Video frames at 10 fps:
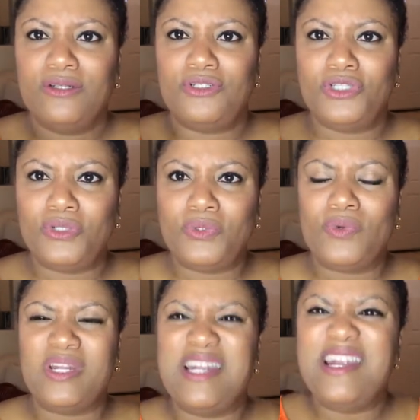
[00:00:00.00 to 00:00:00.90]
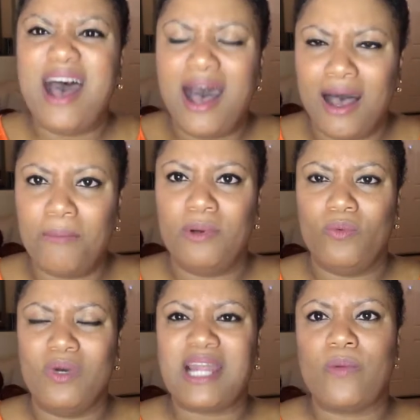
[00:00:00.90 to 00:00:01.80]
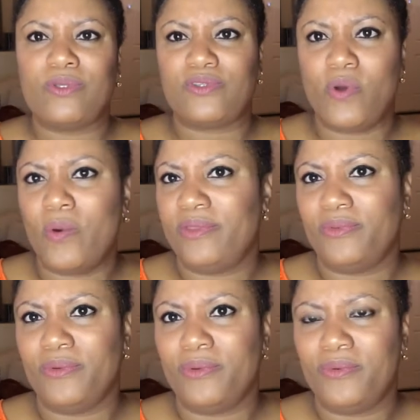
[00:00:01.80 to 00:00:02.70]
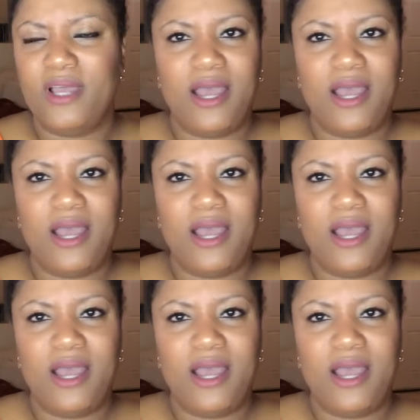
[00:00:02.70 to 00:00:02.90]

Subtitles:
to numb what I was going through.